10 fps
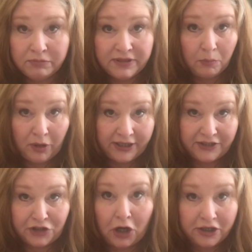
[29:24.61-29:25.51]
someone
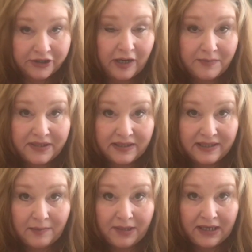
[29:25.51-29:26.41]
in charge comes to
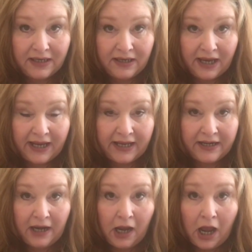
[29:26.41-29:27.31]
see me.
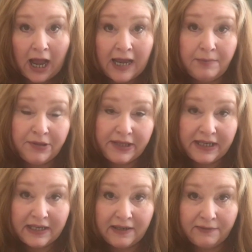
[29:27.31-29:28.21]
And I
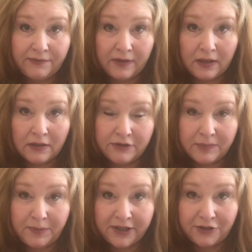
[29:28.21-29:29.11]
believe
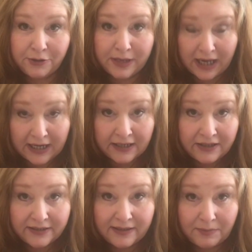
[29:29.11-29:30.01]
just because you
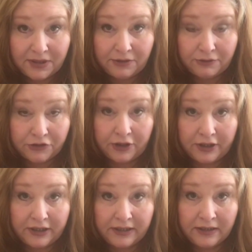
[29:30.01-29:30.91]
can doesn't mean you
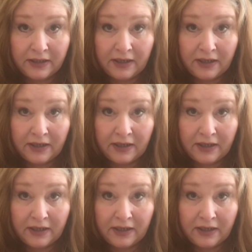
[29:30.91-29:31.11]
should.